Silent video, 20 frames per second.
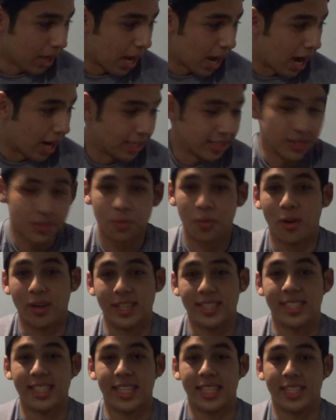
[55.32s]
I just
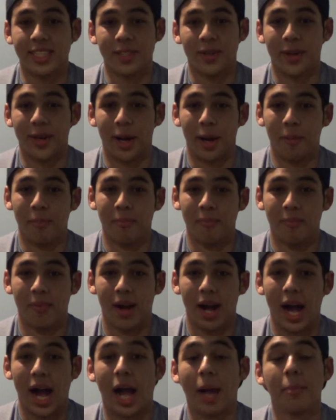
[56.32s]
want to say straight up,
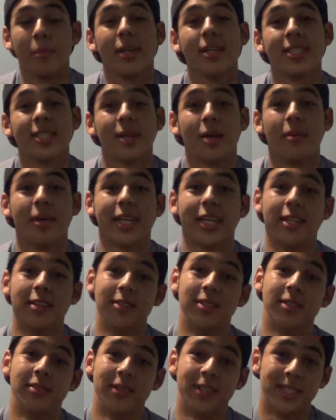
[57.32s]
I'm going to start making
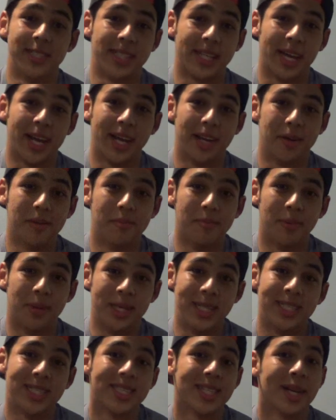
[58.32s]
YouTube videos again,
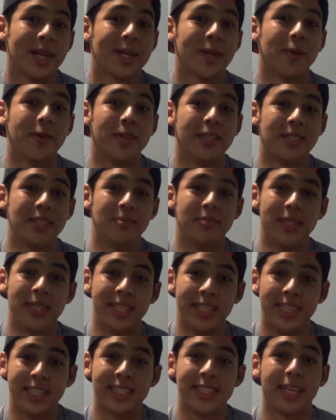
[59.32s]
but it's not going to
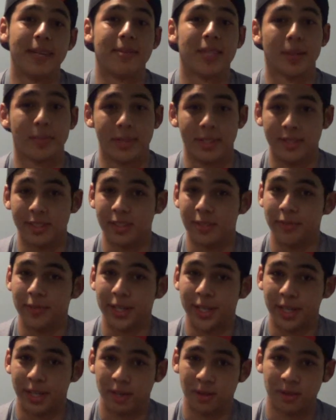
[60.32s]
be the same type of YouTube
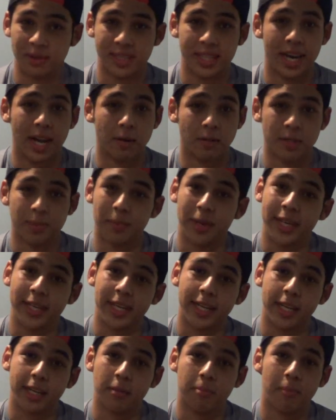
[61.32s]
videos that I was
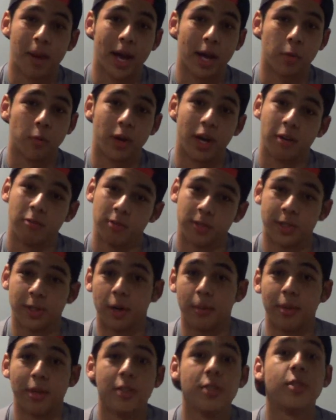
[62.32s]
making back when I first
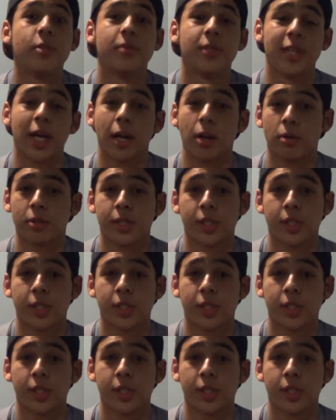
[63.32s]
started my YouTube channel.